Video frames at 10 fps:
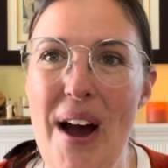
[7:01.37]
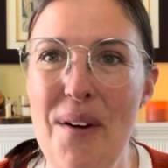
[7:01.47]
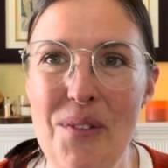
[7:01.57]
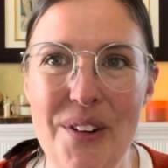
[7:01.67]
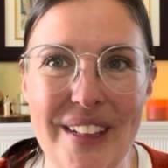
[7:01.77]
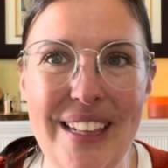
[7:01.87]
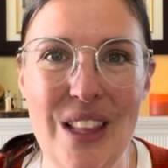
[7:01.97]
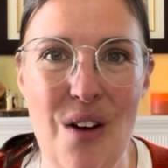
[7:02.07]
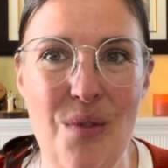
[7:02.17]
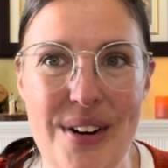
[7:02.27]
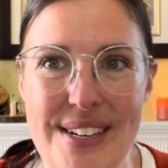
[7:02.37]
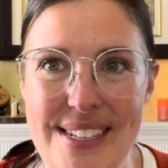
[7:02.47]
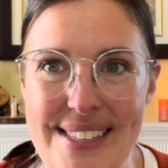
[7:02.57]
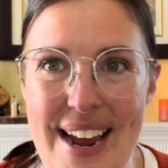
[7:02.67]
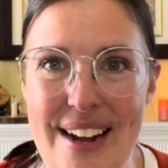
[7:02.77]
I really love when
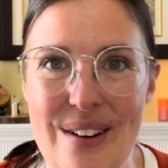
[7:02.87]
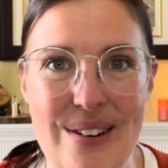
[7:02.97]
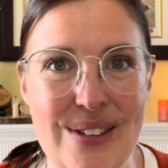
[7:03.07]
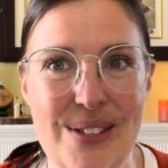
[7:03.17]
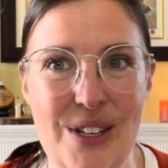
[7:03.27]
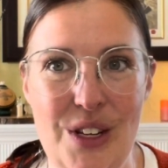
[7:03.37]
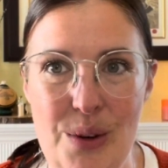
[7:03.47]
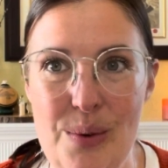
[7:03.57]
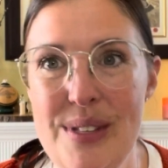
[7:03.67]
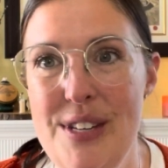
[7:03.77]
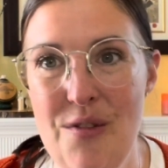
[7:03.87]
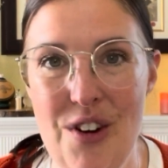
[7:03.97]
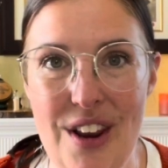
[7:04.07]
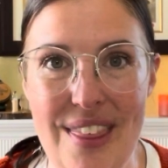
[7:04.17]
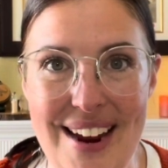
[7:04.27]
designers use
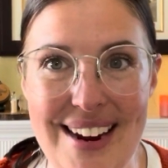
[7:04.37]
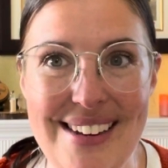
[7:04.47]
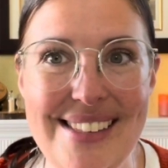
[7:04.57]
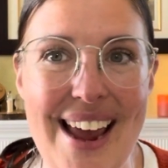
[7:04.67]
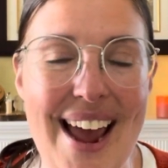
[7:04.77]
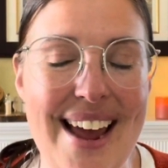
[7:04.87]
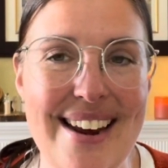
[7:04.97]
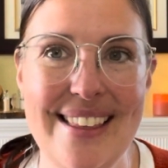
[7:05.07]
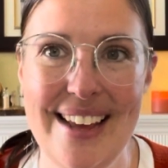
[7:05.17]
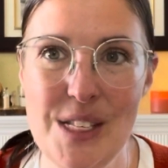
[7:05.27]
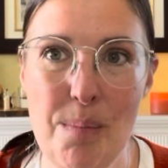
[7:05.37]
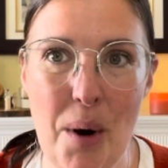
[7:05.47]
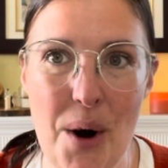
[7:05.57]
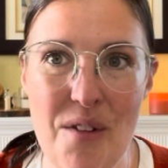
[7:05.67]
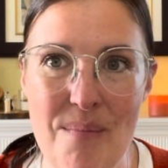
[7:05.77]
different things, and that's a
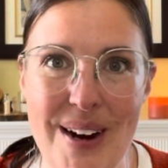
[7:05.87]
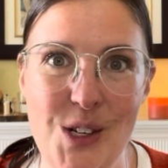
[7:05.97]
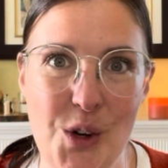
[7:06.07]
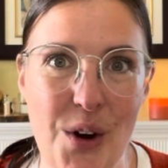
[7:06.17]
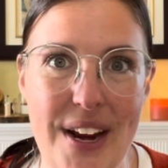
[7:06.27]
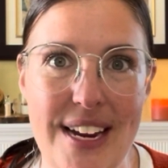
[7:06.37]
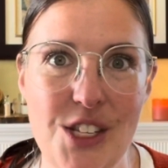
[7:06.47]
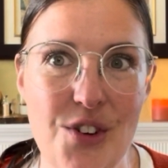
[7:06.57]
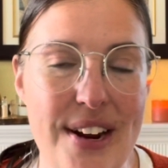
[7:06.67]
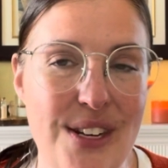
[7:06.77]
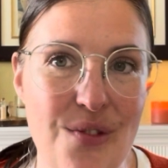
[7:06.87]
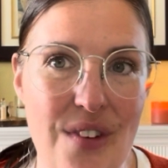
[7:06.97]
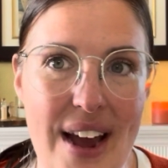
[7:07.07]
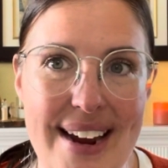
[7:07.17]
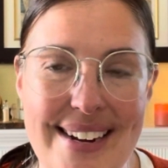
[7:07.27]
part of my journey, is trying to
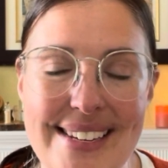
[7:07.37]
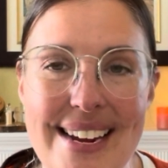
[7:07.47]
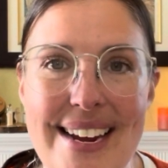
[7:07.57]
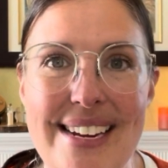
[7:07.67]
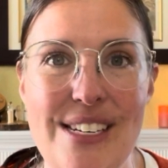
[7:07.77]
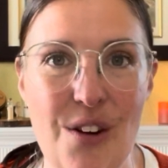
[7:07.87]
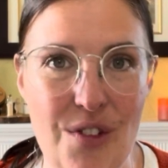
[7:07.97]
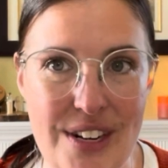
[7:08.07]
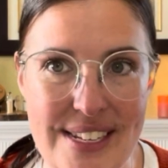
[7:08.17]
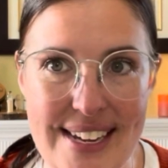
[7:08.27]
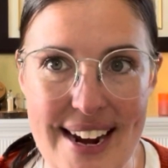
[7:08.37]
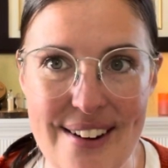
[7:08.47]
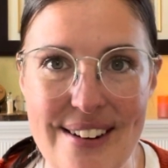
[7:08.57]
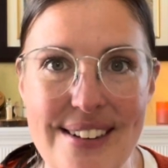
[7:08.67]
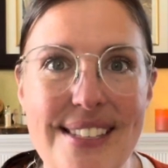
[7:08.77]
find different
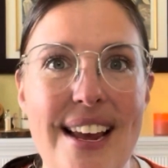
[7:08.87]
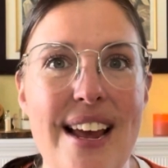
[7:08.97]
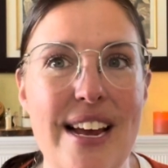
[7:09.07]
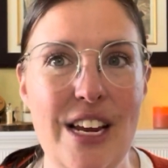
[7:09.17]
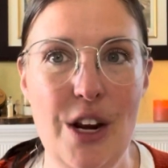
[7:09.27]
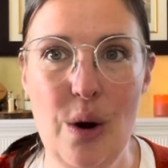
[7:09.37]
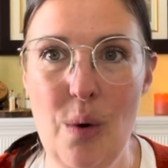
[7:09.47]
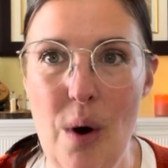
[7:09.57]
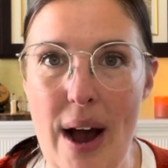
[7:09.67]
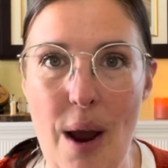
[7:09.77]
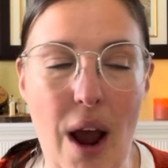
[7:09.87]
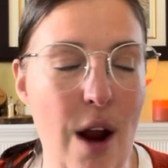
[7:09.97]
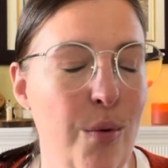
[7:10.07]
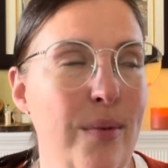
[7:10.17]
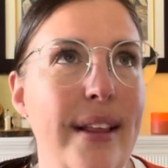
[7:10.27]
designers.
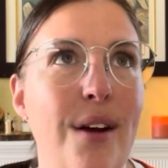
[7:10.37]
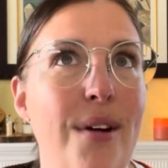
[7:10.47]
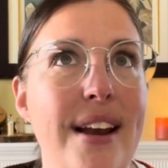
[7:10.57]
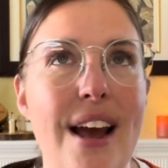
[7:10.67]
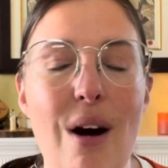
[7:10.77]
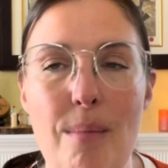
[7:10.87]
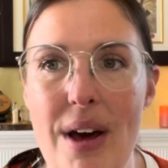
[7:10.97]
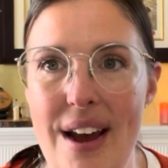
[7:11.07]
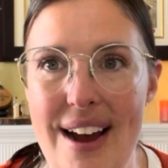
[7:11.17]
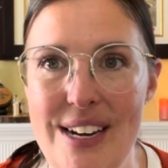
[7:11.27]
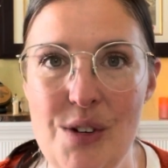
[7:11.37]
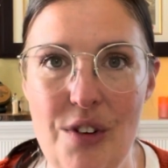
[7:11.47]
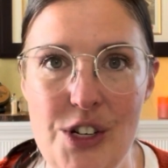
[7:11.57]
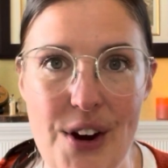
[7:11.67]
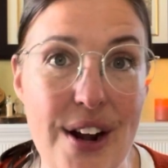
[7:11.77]
I like right now I'm on a hunt
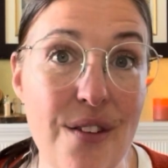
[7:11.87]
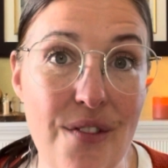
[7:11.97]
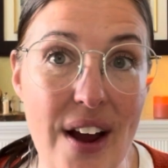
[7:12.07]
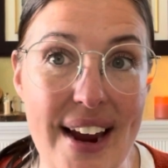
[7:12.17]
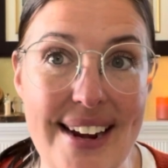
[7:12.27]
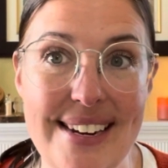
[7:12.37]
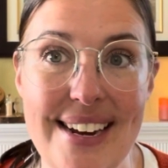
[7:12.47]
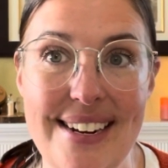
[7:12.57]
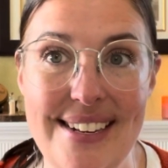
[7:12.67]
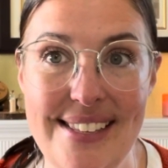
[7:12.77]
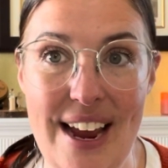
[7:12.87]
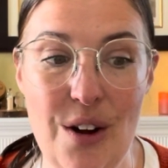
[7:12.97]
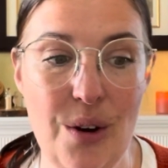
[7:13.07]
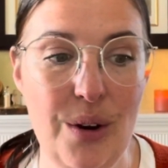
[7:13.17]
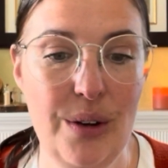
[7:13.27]
for trying to find a
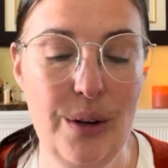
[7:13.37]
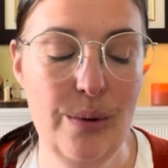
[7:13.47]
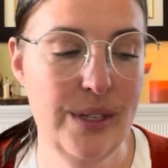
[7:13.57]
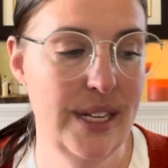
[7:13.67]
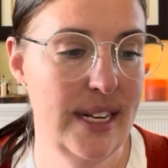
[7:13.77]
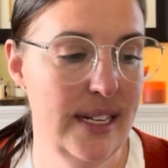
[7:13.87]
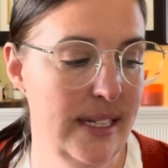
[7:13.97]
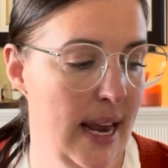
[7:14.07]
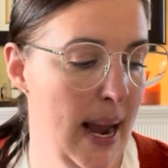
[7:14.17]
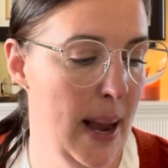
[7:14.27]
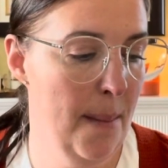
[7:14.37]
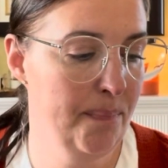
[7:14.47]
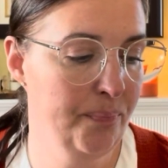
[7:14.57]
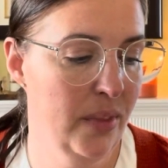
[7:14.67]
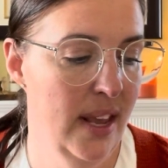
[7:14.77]
designer who uses
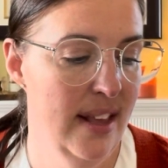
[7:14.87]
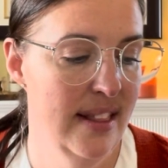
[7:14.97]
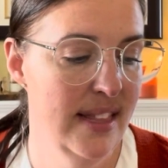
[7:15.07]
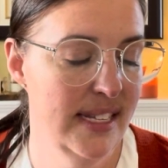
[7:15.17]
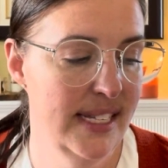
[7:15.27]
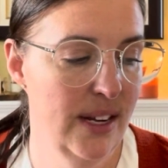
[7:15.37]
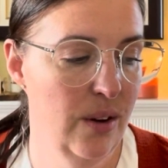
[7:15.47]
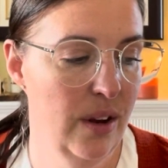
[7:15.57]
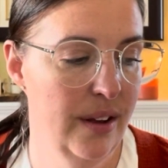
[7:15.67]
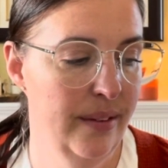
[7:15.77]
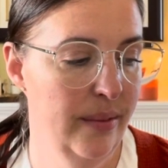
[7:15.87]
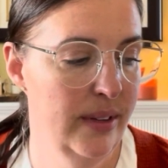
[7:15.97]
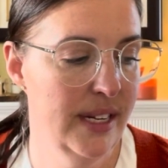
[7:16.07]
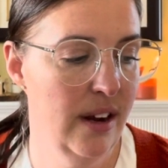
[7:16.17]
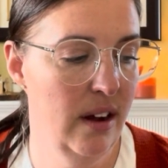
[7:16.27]
the silk,
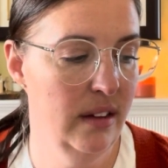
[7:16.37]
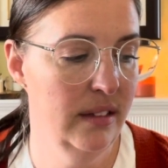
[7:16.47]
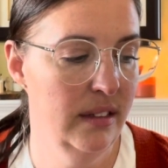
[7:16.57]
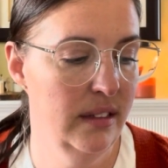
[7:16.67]
what's it called?